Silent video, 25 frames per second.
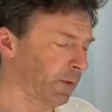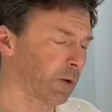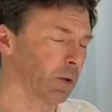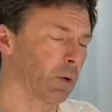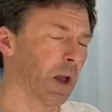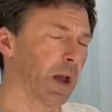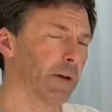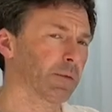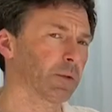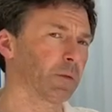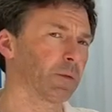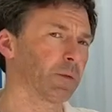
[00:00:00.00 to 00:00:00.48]
you
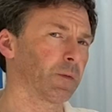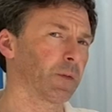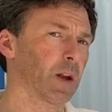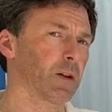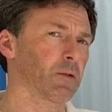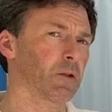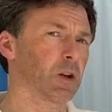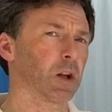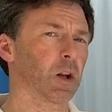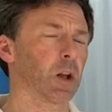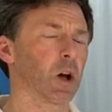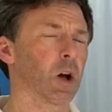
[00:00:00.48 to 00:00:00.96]
have a
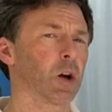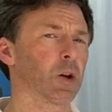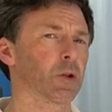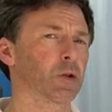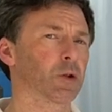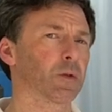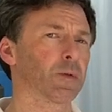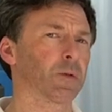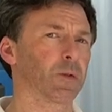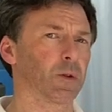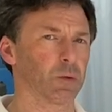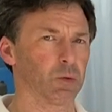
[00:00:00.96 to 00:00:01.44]
very
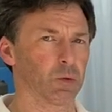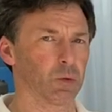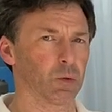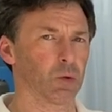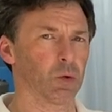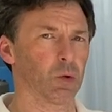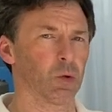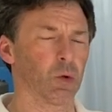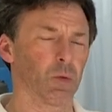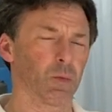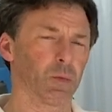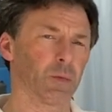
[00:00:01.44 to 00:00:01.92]
large
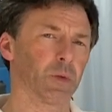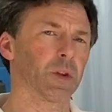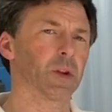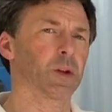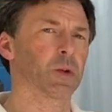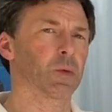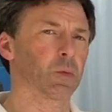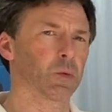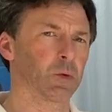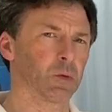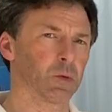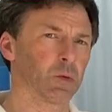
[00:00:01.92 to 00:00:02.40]
flugelhorn,
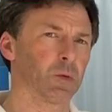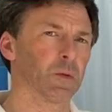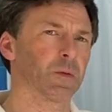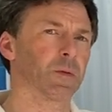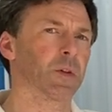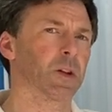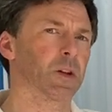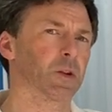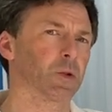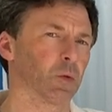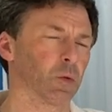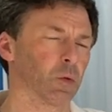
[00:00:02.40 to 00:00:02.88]
this will
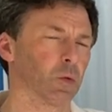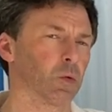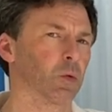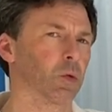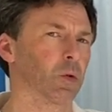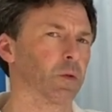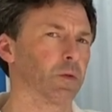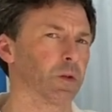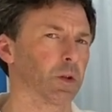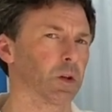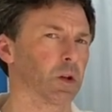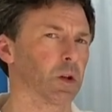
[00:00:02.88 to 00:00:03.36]
fit
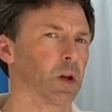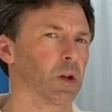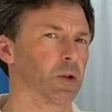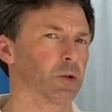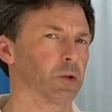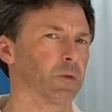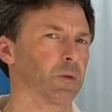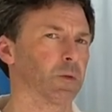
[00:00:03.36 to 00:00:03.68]
all of the larger